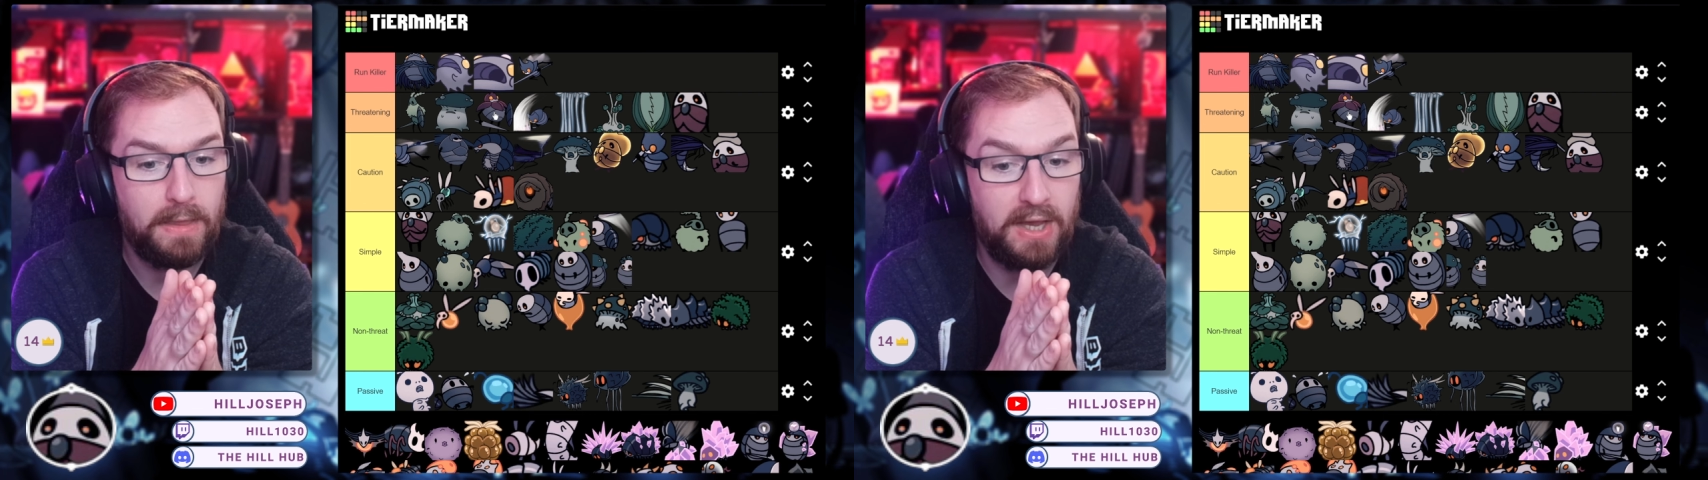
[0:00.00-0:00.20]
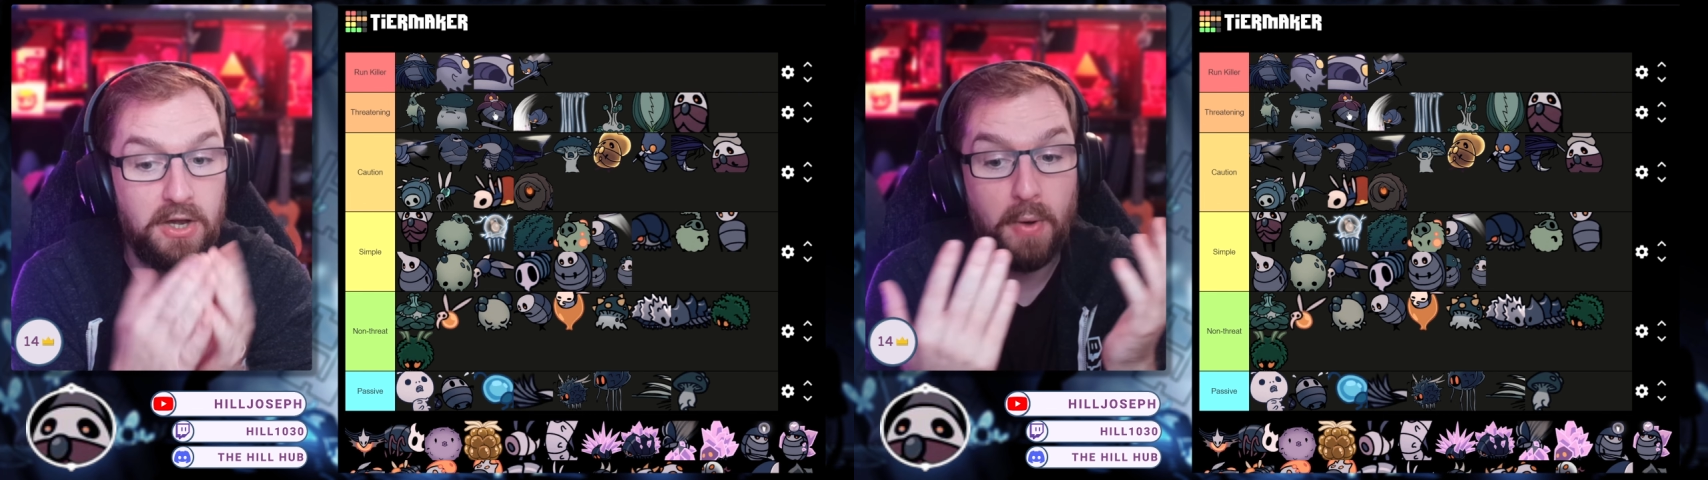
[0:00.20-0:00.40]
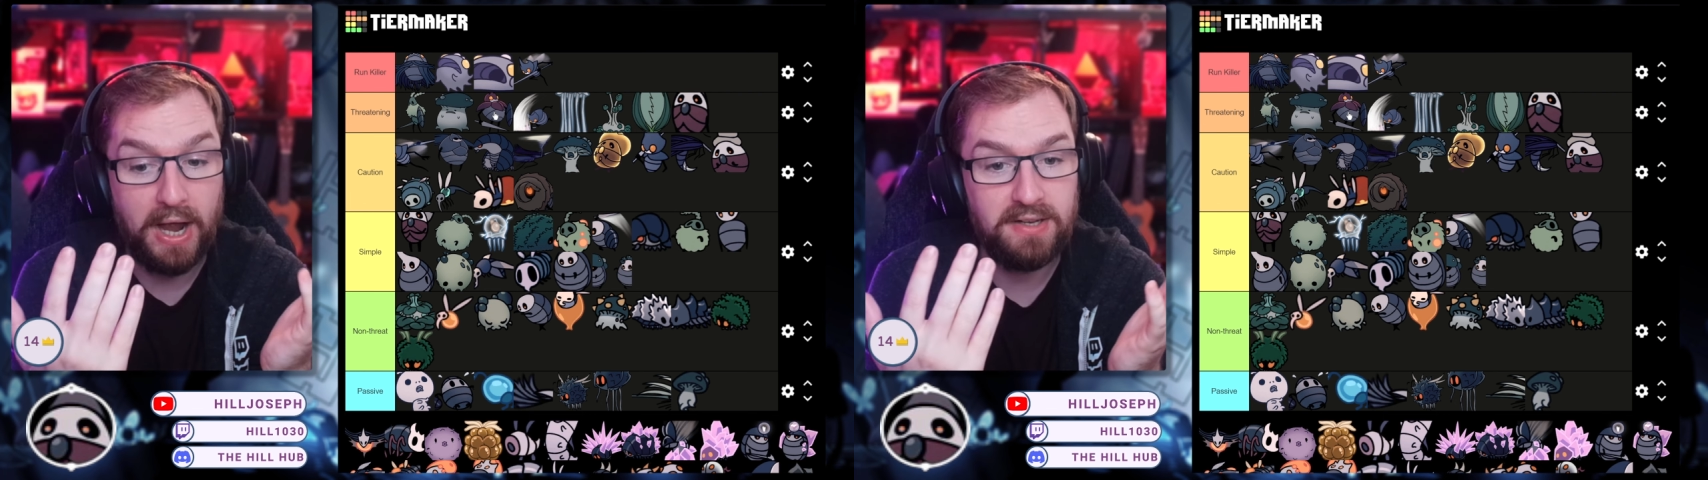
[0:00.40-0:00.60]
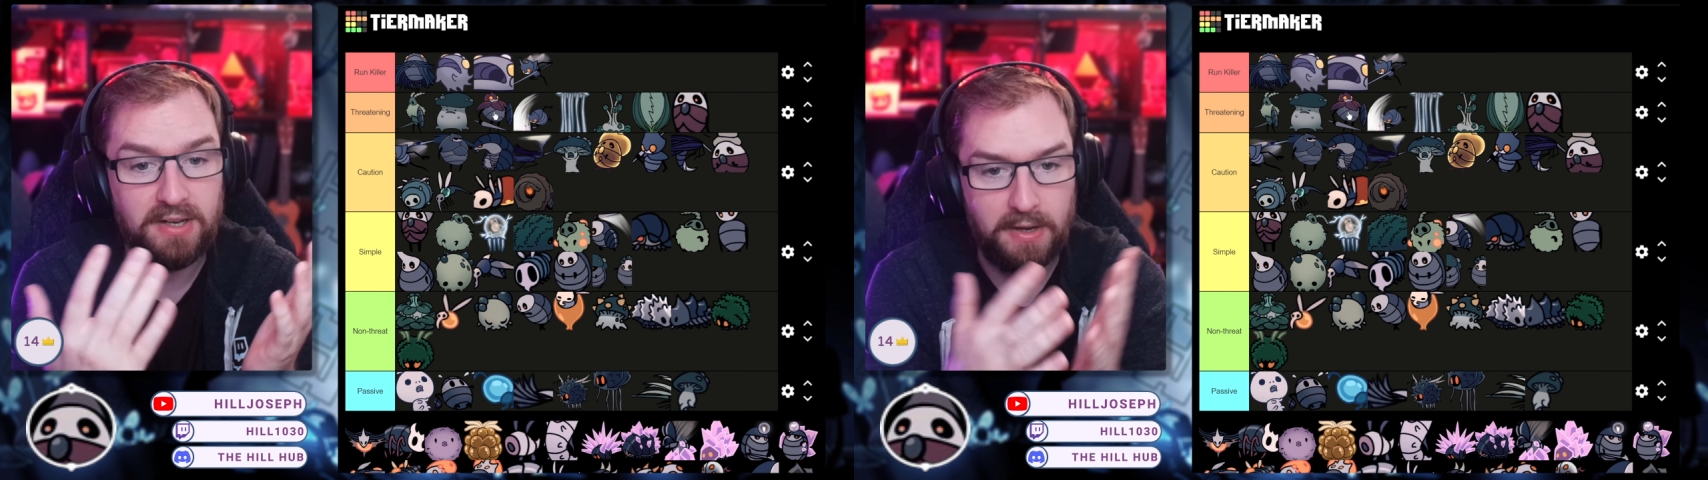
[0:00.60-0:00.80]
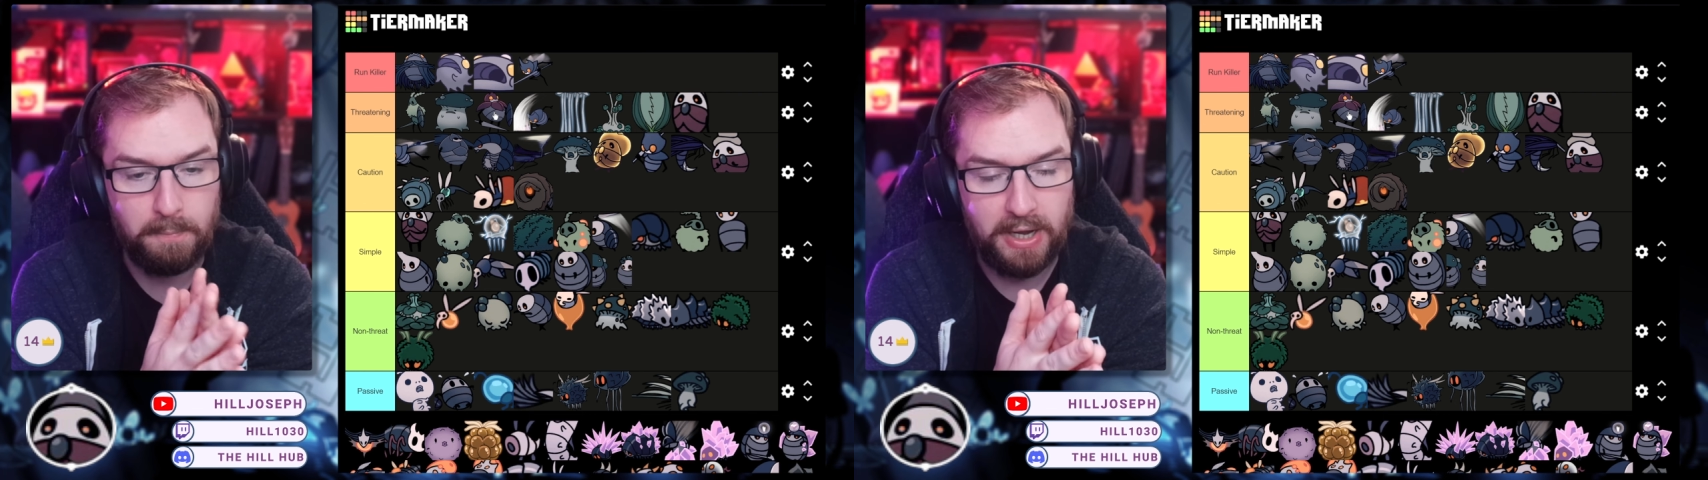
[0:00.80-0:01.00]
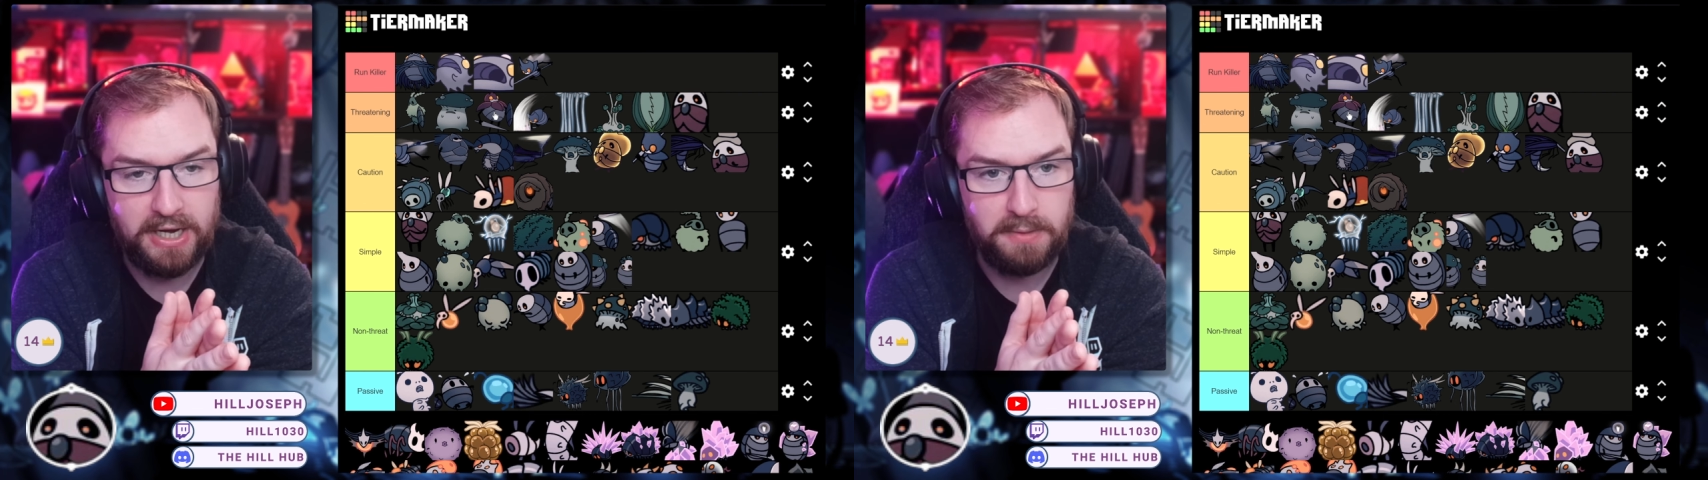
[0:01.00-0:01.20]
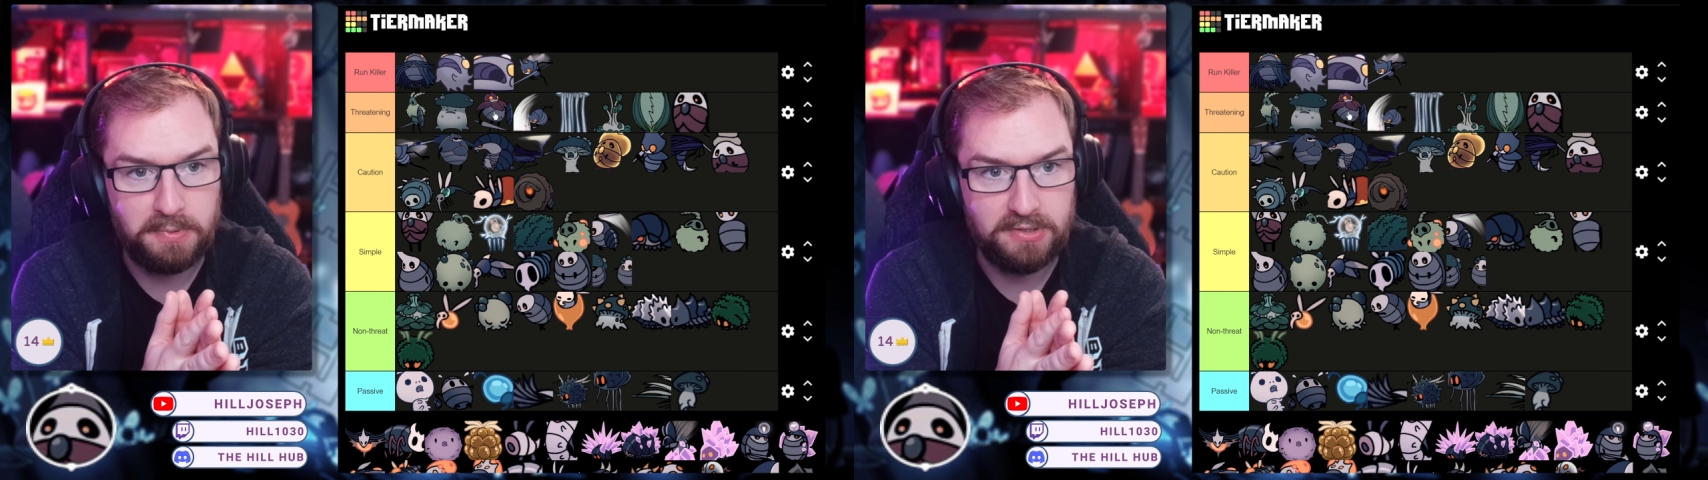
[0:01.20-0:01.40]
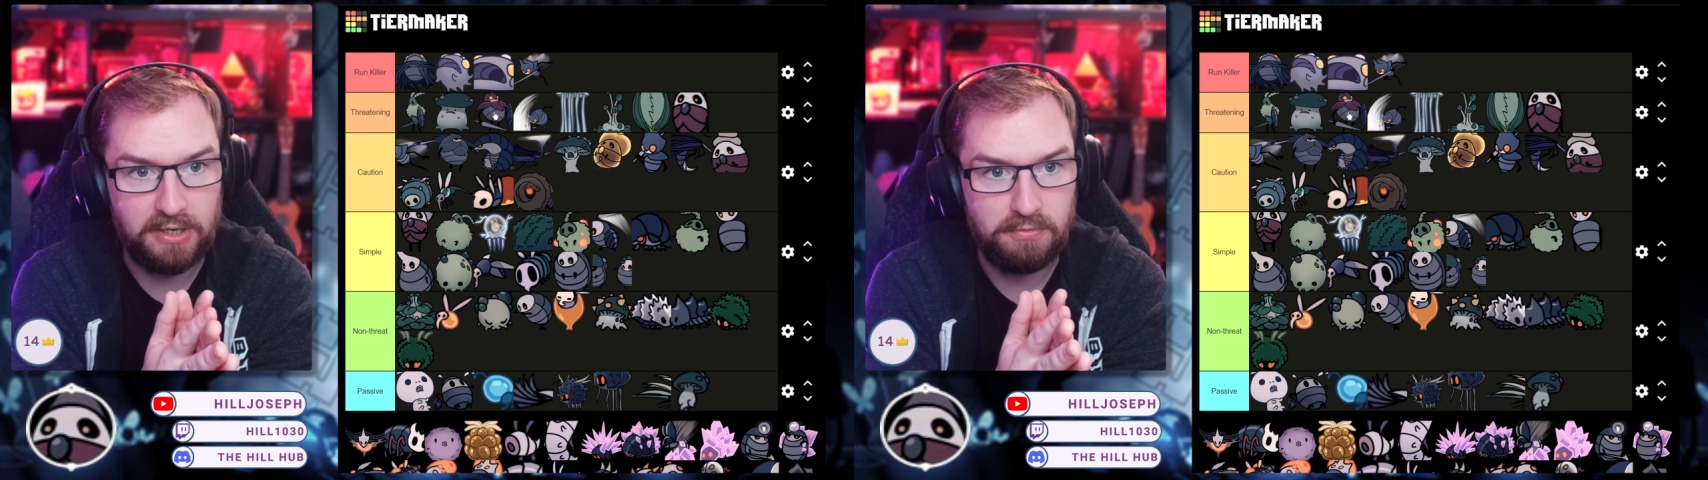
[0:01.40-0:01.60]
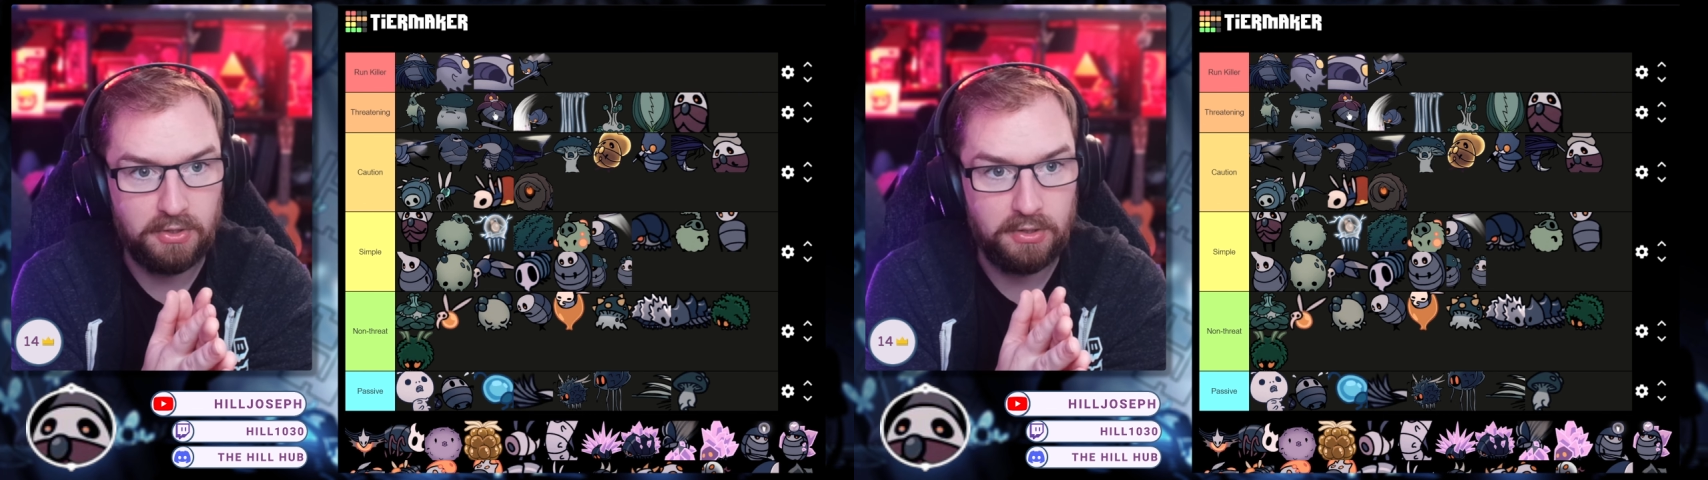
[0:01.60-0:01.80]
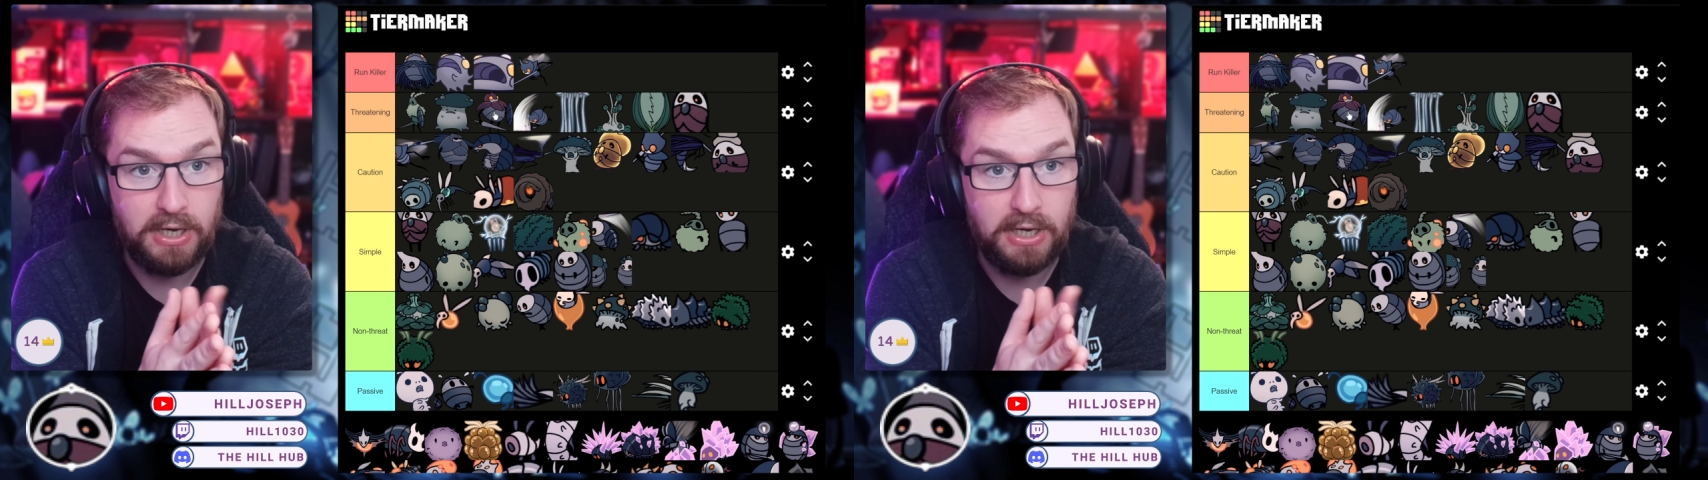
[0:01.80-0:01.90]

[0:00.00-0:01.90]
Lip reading: I know I did it in my any percent run